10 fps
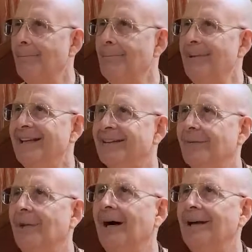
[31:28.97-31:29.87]
beat the
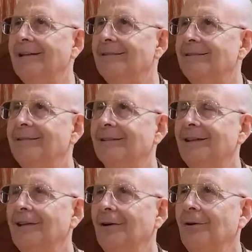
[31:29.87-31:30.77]
mind,
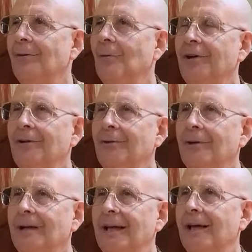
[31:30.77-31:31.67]
you know, when you
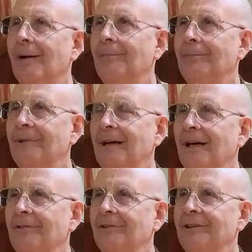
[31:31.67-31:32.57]
get up
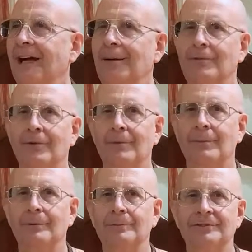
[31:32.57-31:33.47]
100 times with a
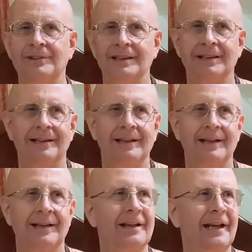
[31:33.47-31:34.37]
broomstick, and then
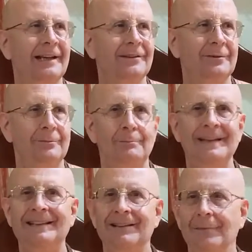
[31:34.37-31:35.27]
at night you
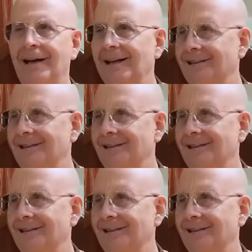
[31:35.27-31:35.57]
beat the mind